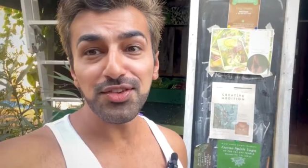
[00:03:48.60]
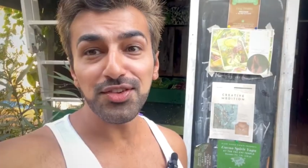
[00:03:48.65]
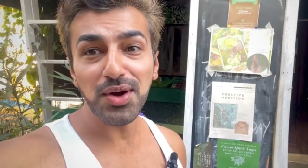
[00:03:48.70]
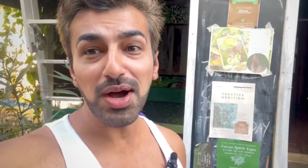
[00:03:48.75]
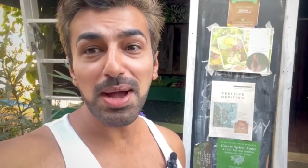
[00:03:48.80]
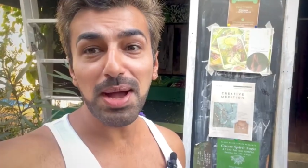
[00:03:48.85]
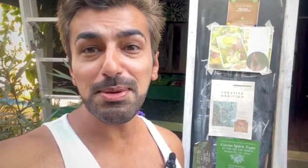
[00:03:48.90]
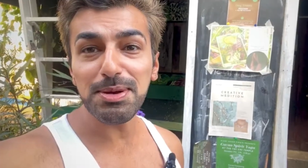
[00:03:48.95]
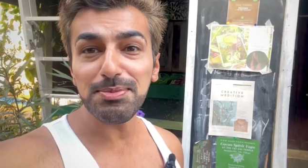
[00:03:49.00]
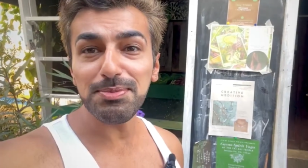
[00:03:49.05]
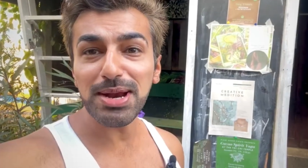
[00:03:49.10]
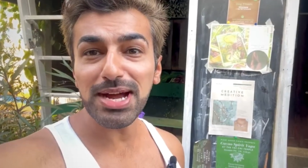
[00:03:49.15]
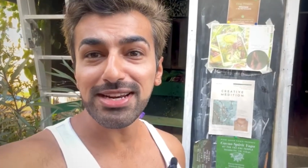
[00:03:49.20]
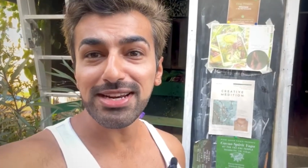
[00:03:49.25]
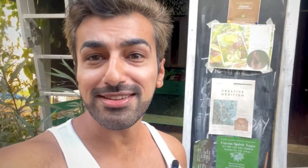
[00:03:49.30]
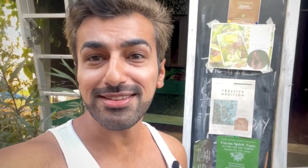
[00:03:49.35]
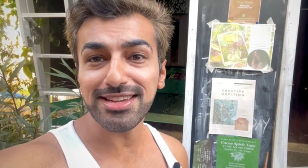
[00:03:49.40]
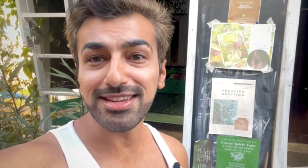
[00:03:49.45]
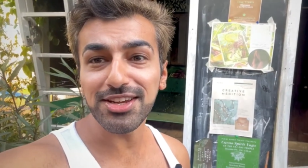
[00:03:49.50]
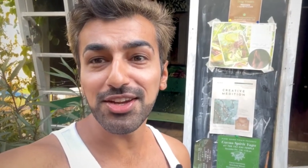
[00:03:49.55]
So I've been
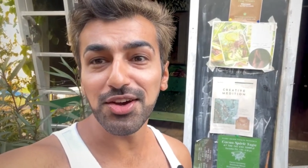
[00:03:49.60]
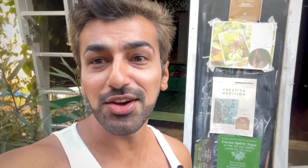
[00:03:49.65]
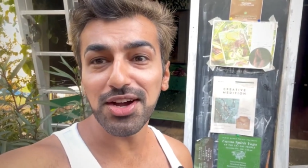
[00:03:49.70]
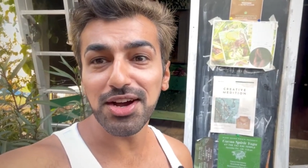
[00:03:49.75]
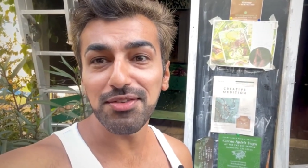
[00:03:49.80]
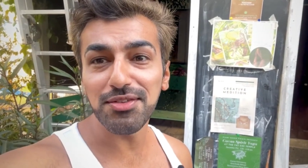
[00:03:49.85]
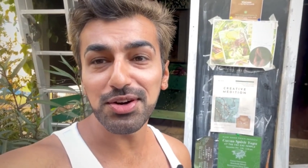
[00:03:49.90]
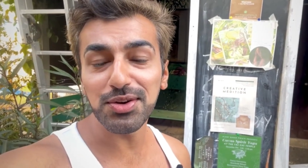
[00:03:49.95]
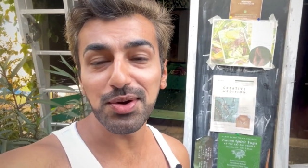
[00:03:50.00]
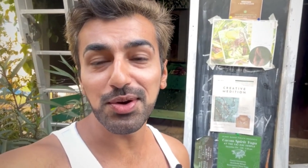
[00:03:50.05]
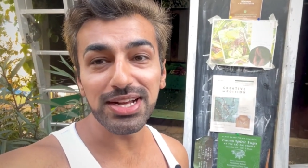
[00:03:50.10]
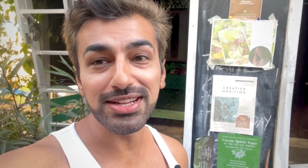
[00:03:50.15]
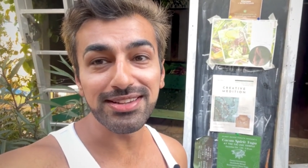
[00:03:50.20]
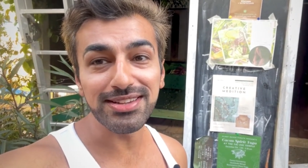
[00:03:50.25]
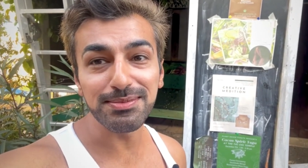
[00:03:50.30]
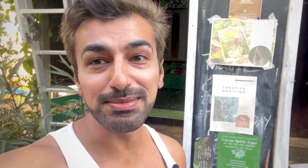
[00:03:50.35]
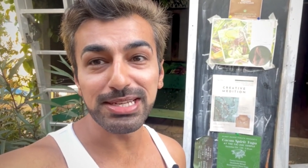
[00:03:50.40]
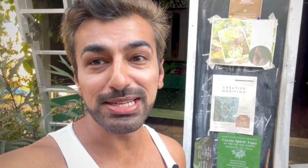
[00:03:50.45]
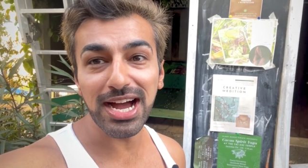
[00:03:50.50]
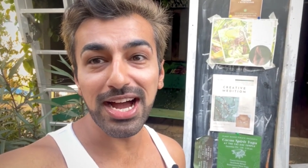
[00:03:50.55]
practicing yoga for quite
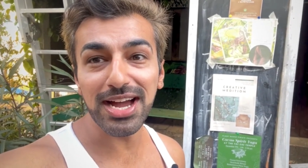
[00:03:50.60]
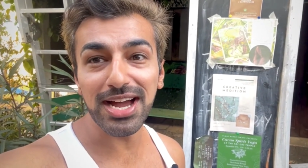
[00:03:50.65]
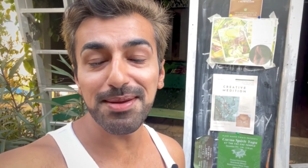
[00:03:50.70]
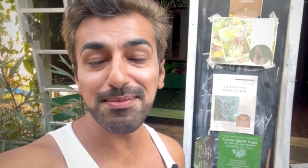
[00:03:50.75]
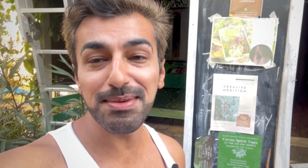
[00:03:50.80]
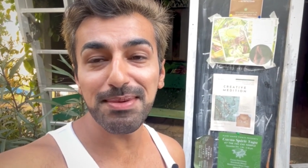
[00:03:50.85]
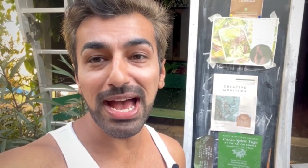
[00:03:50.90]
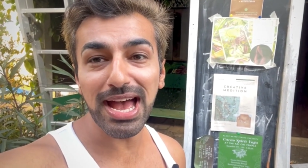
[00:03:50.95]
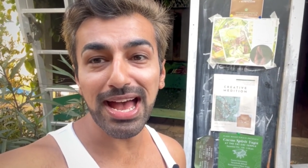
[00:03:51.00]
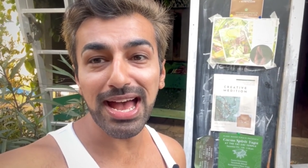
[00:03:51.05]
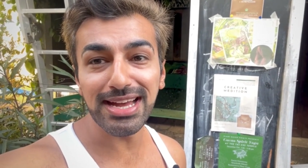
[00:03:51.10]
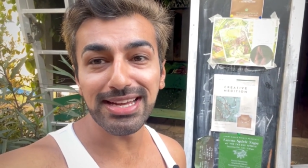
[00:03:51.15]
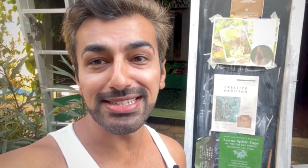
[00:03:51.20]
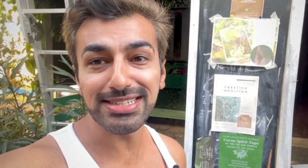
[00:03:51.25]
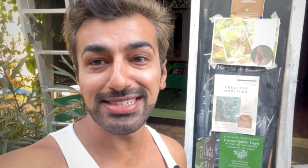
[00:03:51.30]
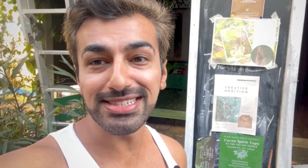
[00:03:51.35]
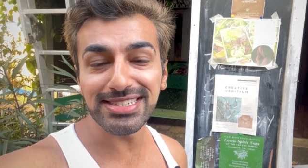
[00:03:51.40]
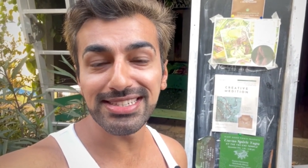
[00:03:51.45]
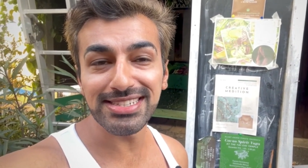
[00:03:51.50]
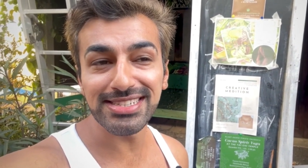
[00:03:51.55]
some time,
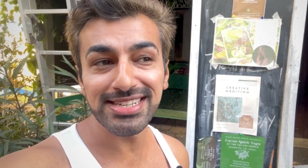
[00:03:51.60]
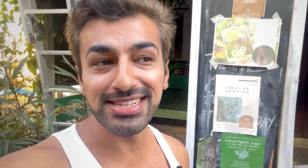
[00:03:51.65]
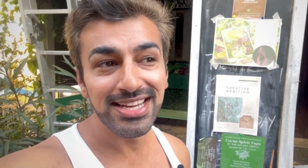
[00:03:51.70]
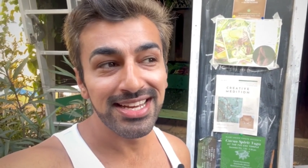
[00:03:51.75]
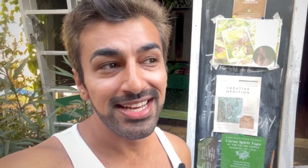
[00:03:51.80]
and